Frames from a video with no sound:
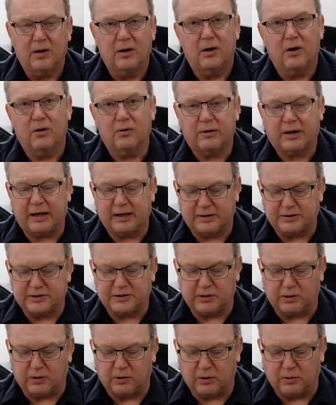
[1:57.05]
Okay,
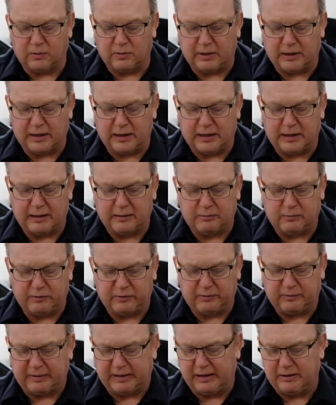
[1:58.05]
so
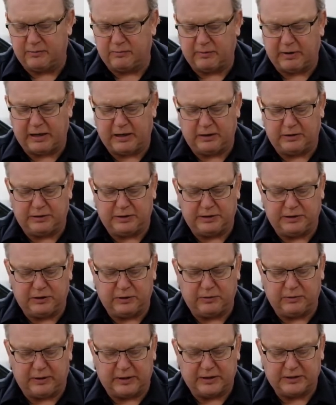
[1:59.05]
getting ready to
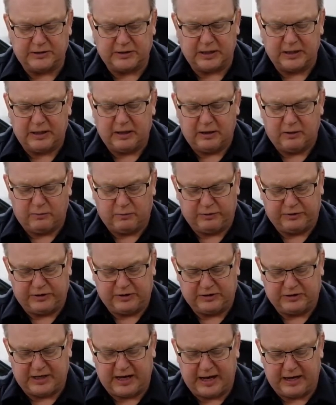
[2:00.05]
do this with
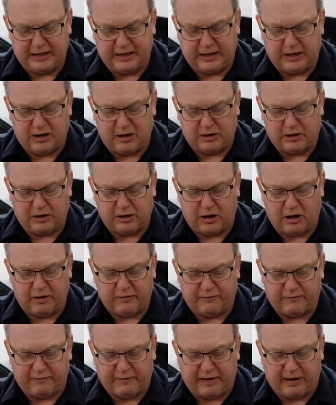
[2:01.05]
this handy on and
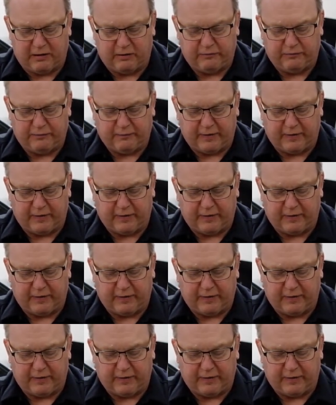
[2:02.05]
off valve